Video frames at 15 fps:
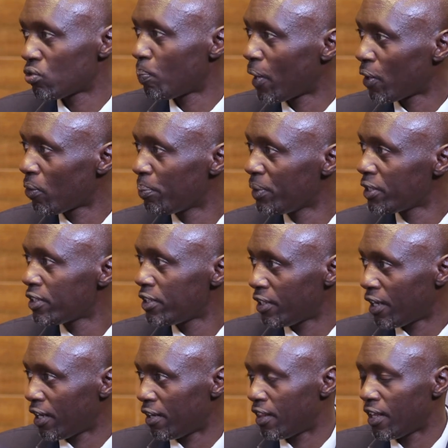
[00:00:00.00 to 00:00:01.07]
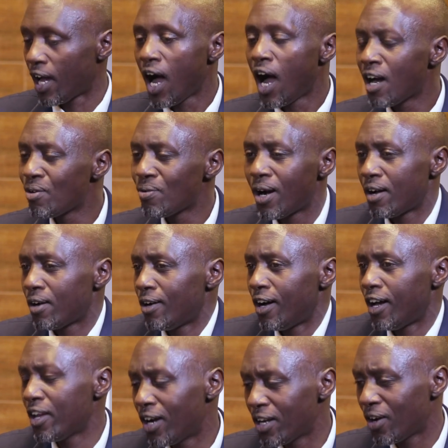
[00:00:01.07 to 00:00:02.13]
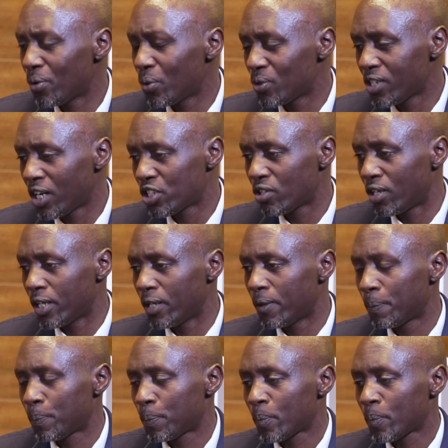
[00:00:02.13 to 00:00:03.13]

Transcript: panel beat here and there. I was actually